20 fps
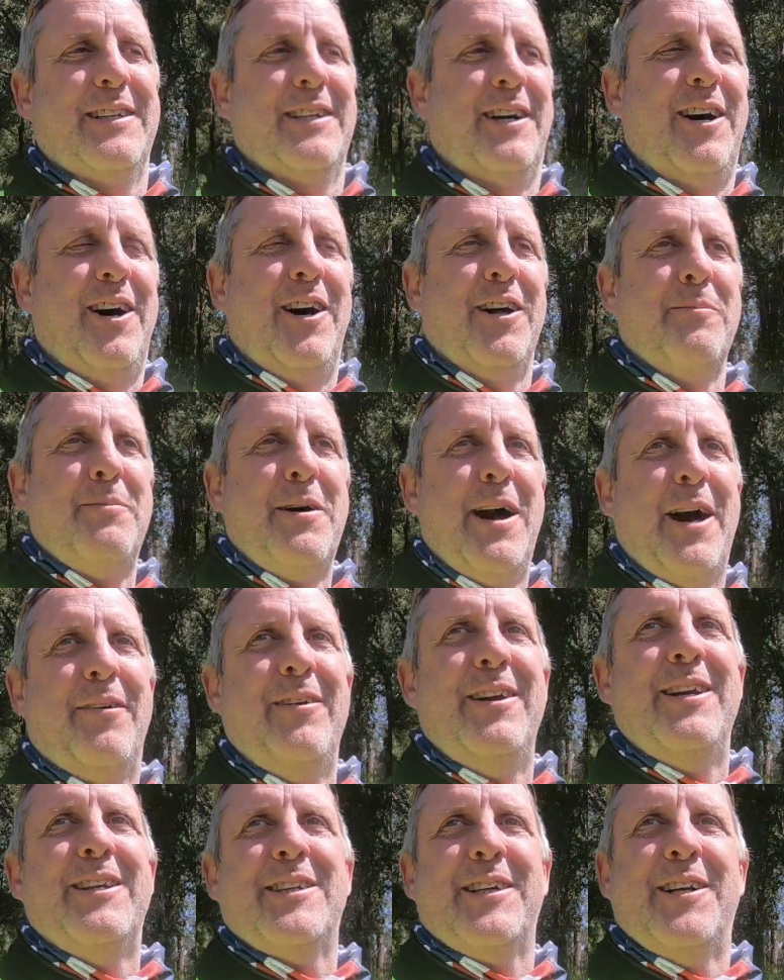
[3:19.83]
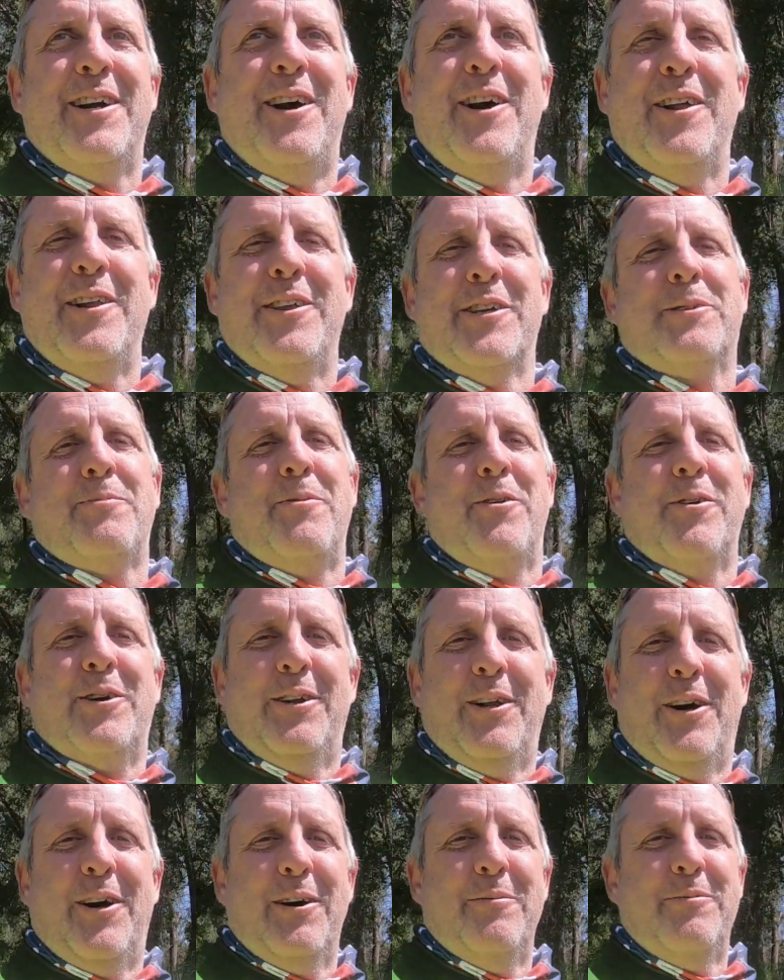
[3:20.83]
all the batteries and all the smoke
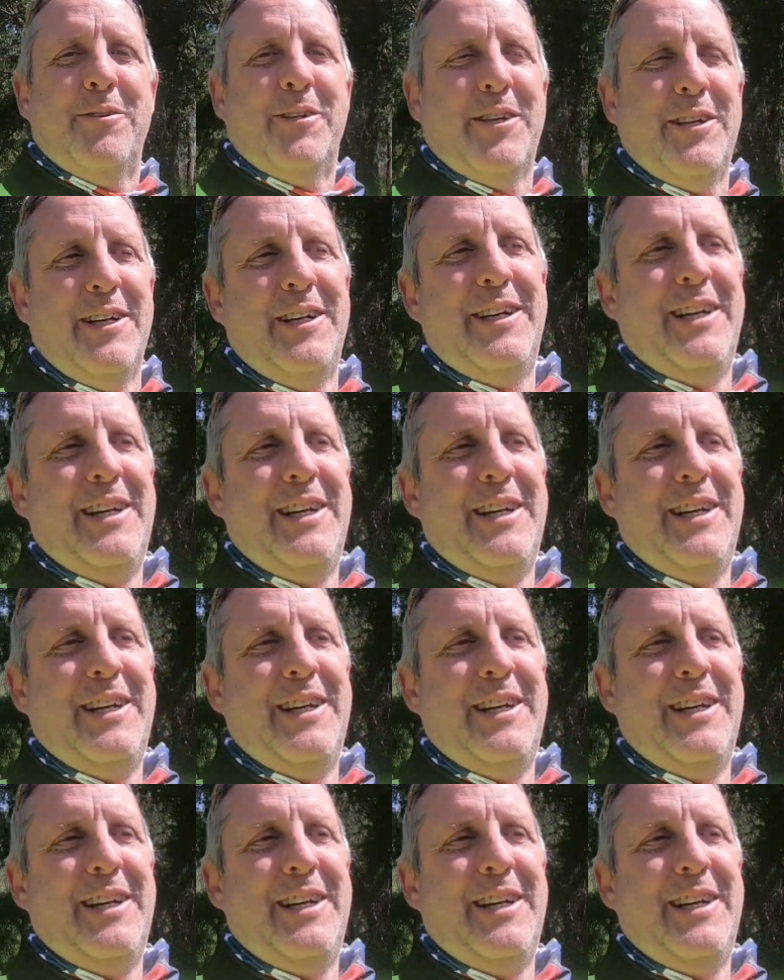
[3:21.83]
alarms,